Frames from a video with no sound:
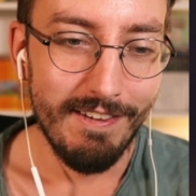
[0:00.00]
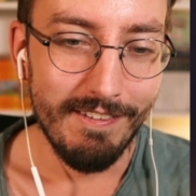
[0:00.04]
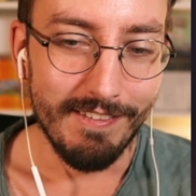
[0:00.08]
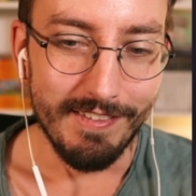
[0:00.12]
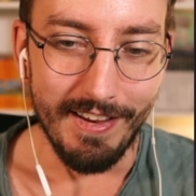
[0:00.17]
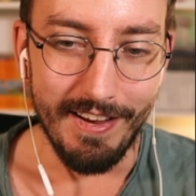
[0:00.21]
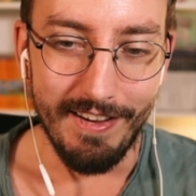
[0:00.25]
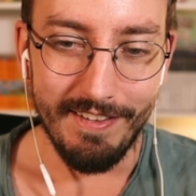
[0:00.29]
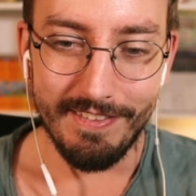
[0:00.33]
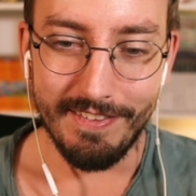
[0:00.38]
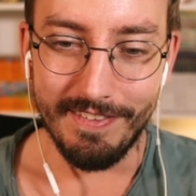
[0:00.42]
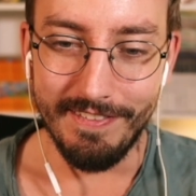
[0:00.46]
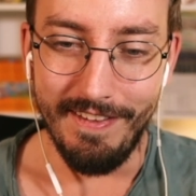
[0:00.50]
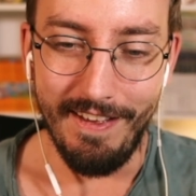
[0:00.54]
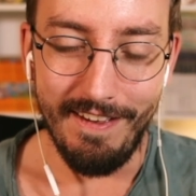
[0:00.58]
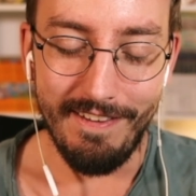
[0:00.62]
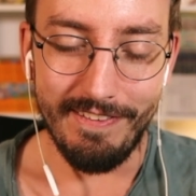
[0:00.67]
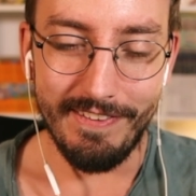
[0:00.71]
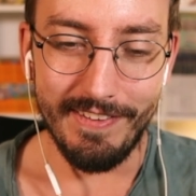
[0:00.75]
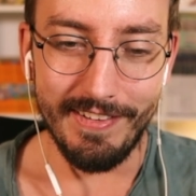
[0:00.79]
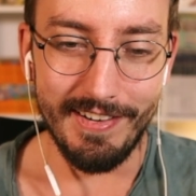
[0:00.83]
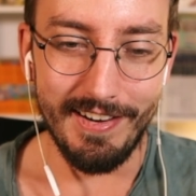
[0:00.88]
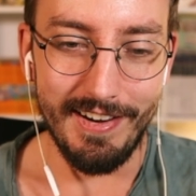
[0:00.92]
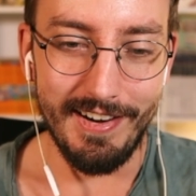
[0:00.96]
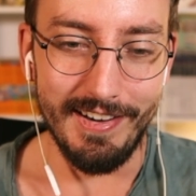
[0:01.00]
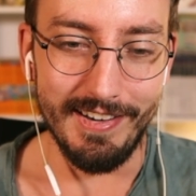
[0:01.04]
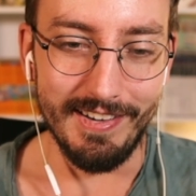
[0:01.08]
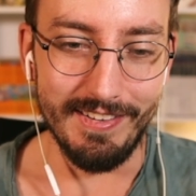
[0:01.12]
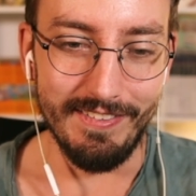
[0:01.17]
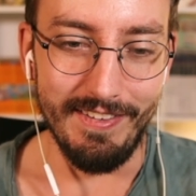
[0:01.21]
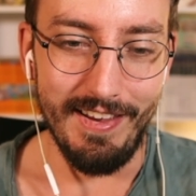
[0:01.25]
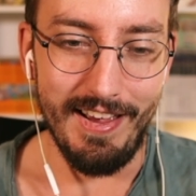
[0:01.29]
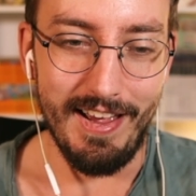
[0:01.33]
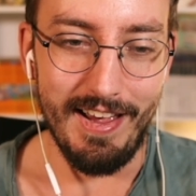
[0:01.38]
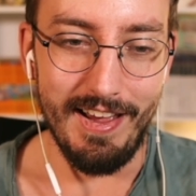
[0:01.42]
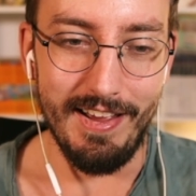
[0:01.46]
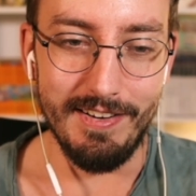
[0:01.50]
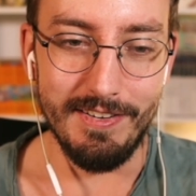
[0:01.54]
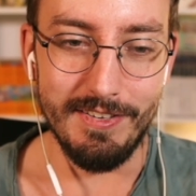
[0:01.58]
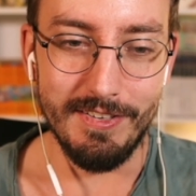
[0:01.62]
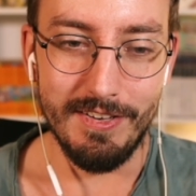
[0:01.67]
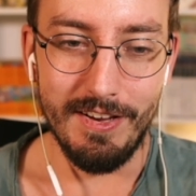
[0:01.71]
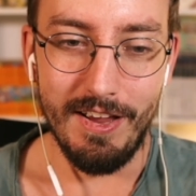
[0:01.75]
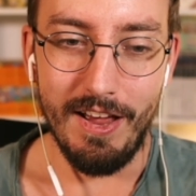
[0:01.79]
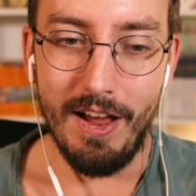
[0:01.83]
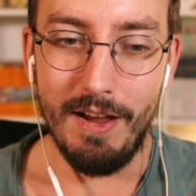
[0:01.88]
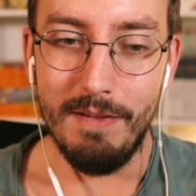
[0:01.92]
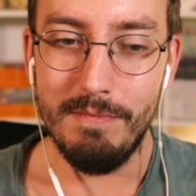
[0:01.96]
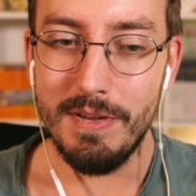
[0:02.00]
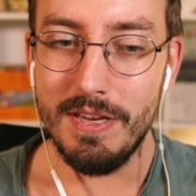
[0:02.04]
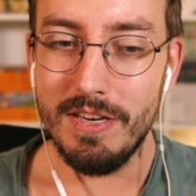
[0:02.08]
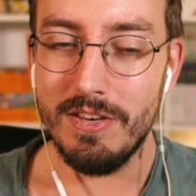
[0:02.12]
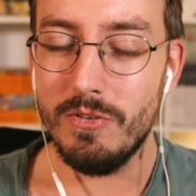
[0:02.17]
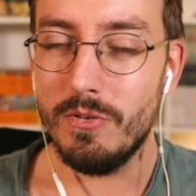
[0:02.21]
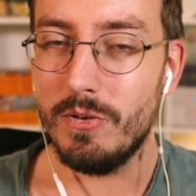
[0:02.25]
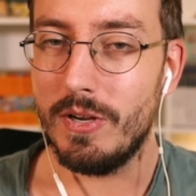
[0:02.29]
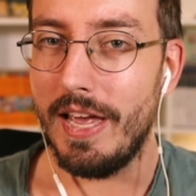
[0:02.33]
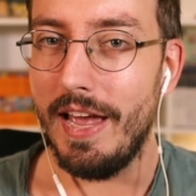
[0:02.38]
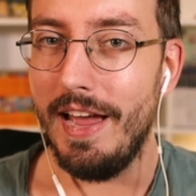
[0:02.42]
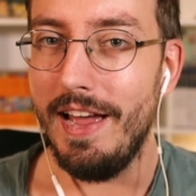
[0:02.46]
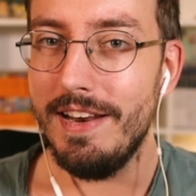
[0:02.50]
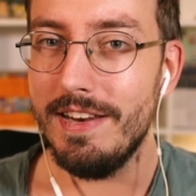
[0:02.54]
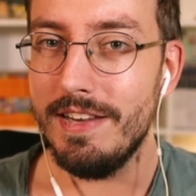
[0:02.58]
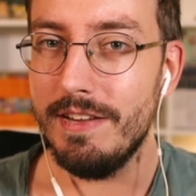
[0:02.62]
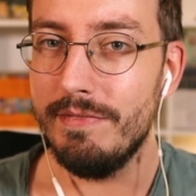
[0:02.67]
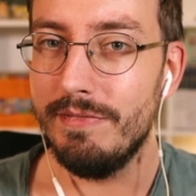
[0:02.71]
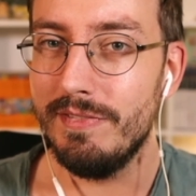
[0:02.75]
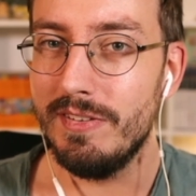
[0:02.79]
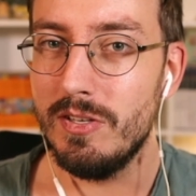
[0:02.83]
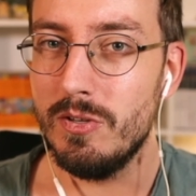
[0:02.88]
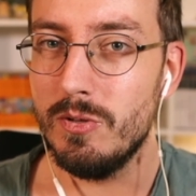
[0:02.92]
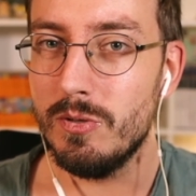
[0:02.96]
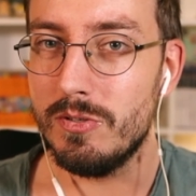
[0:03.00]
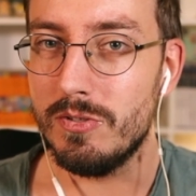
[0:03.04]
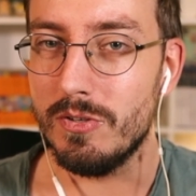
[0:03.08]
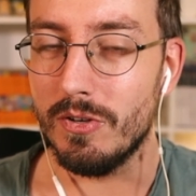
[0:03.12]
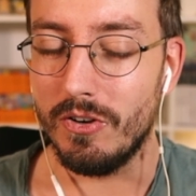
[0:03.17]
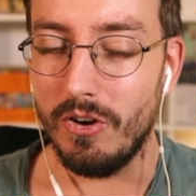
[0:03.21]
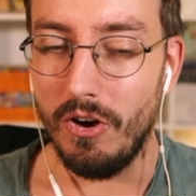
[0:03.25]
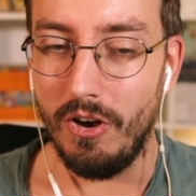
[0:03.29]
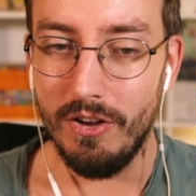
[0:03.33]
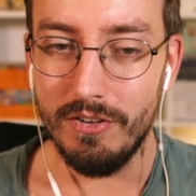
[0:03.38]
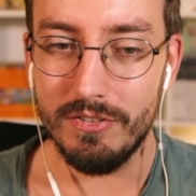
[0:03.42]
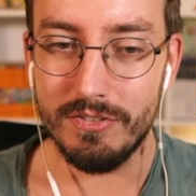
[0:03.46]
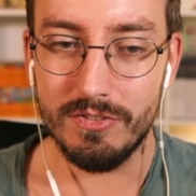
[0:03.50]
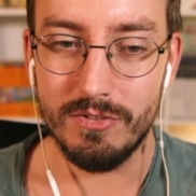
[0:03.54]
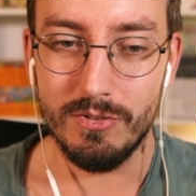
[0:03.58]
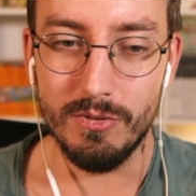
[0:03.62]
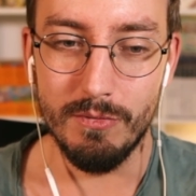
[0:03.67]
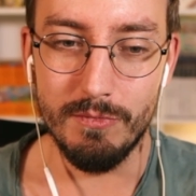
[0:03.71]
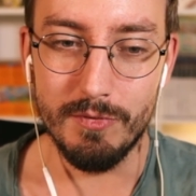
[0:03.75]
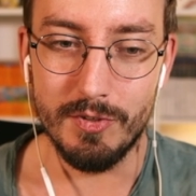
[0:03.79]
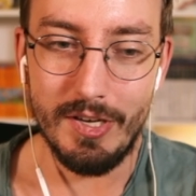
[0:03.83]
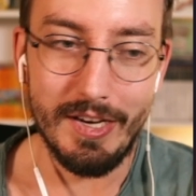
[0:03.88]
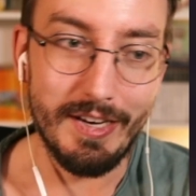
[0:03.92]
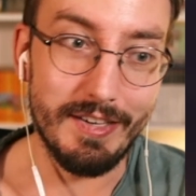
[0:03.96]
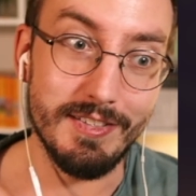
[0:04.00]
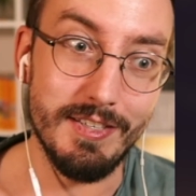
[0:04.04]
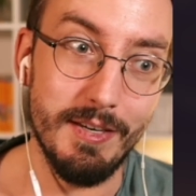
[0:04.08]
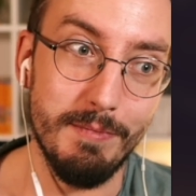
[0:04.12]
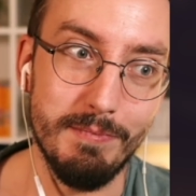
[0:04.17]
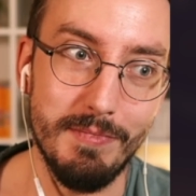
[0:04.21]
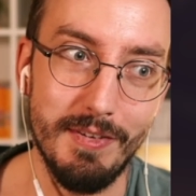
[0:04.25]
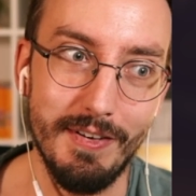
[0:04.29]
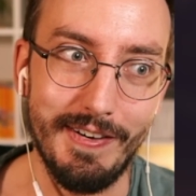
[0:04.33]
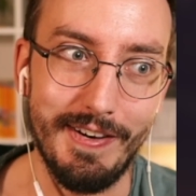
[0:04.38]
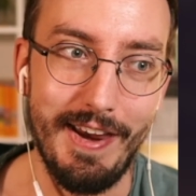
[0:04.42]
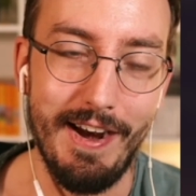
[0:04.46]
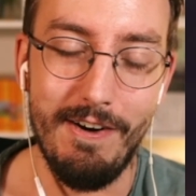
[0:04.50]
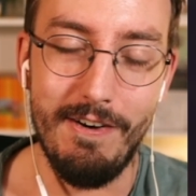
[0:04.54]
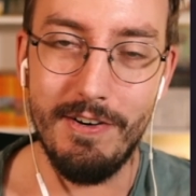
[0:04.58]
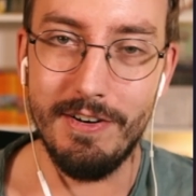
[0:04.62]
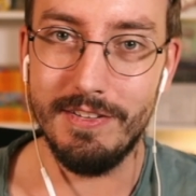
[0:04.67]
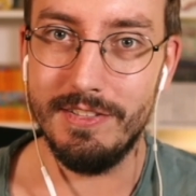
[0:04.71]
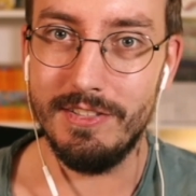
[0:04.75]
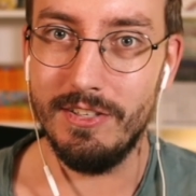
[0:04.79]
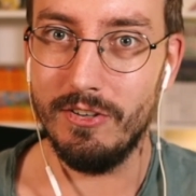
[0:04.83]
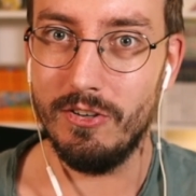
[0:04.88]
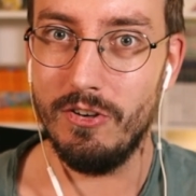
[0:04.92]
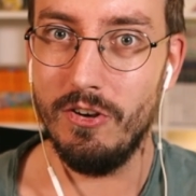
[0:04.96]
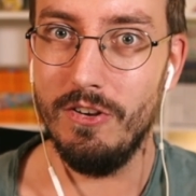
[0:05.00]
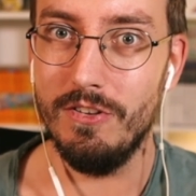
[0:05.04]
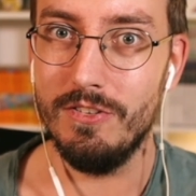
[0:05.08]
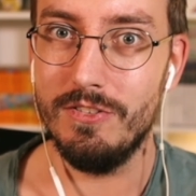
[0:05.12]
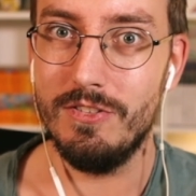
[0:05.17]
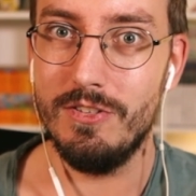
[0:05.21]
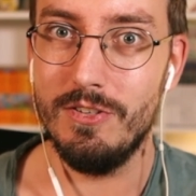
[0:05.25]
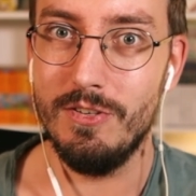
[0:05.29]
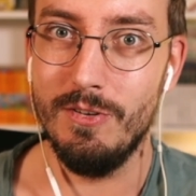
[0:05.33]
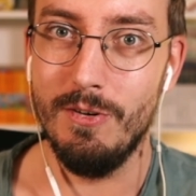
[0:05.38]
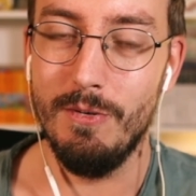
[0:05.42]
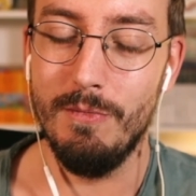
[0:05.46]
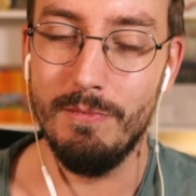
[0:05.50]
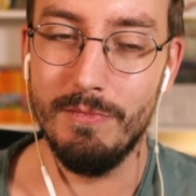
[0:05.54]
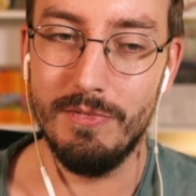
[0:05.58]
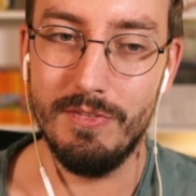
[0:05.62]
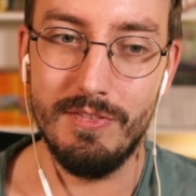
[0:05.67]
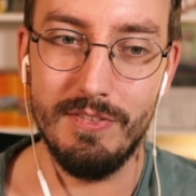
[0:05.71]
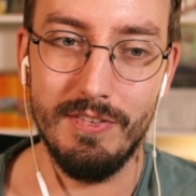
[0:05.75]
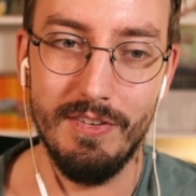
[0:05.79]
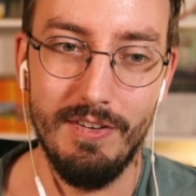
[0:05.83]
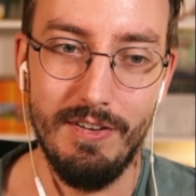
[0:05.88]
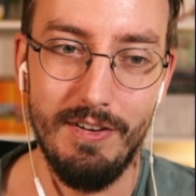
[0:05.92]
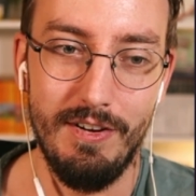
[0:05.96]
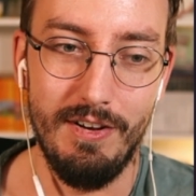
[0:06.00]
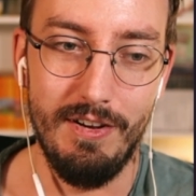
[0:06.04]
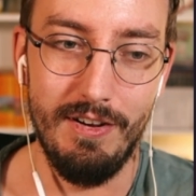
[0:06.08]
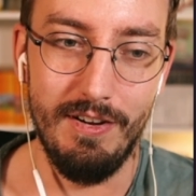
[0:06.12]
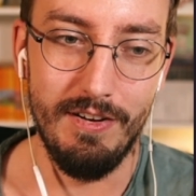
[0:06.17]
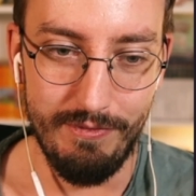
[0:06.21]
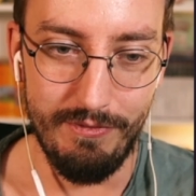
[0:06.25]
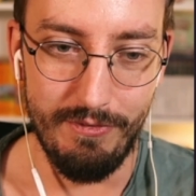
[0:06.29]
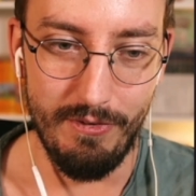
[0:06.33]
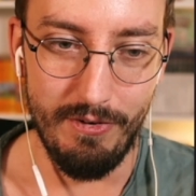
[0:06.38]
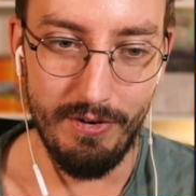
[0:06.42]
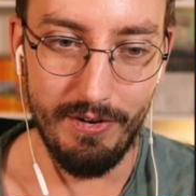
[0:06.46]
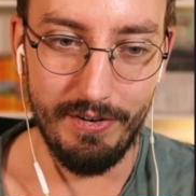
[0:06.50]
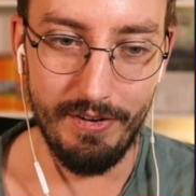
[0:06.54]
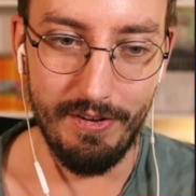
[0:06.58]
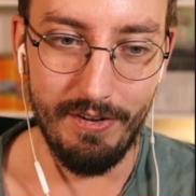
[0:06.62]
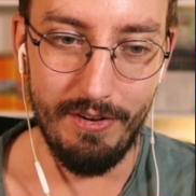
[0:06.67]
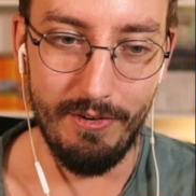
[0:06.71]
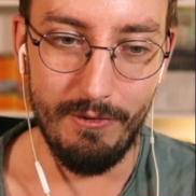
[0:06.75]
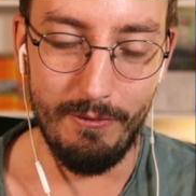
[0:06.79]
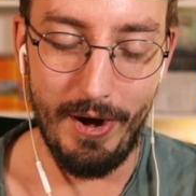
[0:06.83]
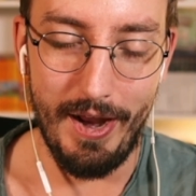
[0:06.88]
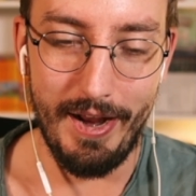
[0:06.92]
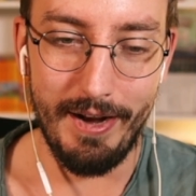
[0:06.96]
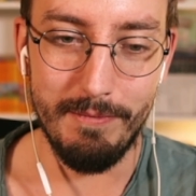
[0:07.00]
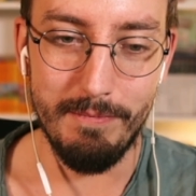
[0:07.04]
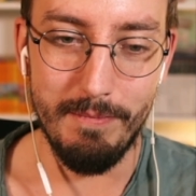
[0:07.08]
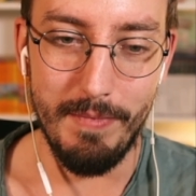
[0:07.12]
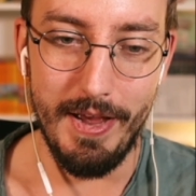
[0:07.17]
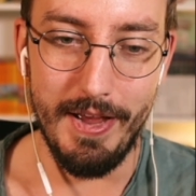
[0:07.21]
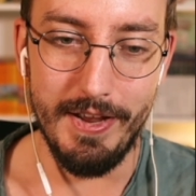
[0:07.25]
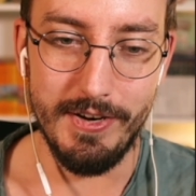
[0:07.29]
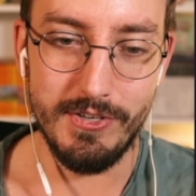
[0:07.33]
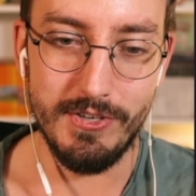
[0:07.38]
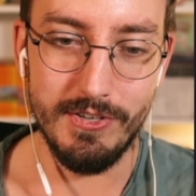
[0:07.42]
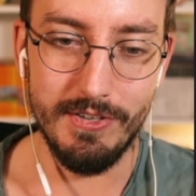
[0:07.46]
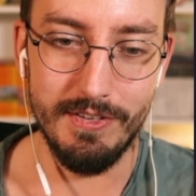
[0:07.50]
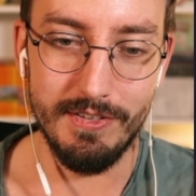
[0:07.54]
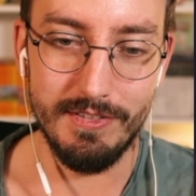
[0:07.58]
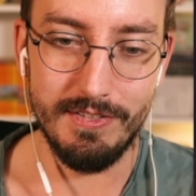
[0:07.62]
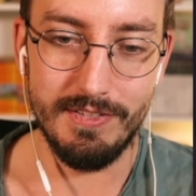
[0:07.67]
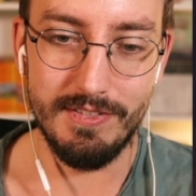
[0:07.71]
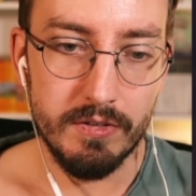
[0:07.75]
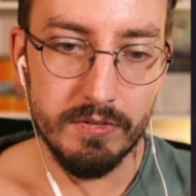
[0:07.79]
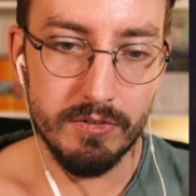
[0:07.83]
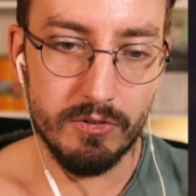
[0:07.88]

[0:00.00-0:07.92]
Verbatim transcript: There's nothing like that. I mean, you can't even use your costumes except the character costumes uh, for the ranked matches.